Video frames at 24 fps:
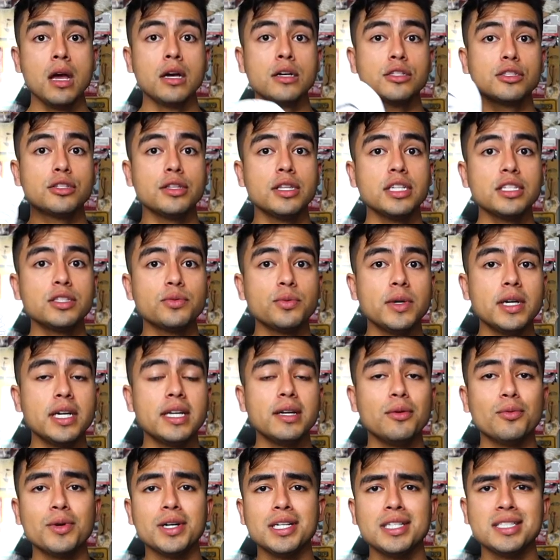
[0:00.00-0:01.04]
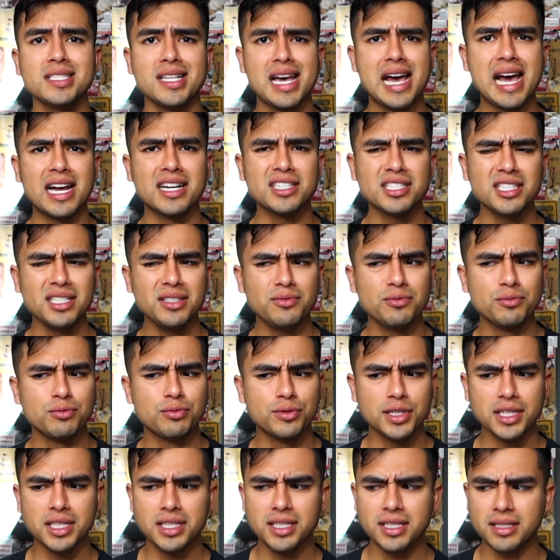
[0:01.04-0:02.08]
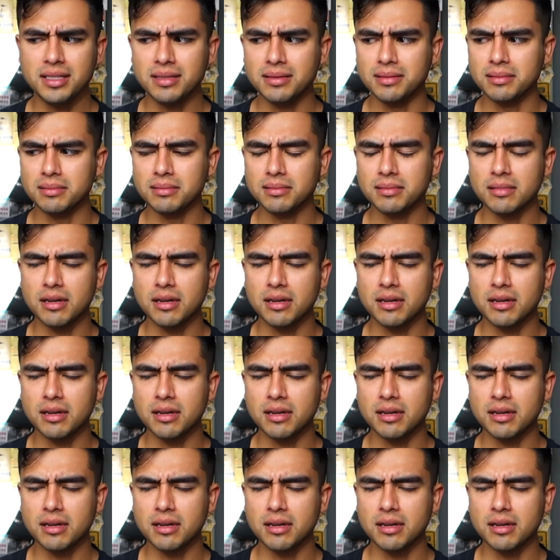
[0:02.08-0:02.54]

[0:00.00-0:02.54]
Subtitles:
So this one was actually really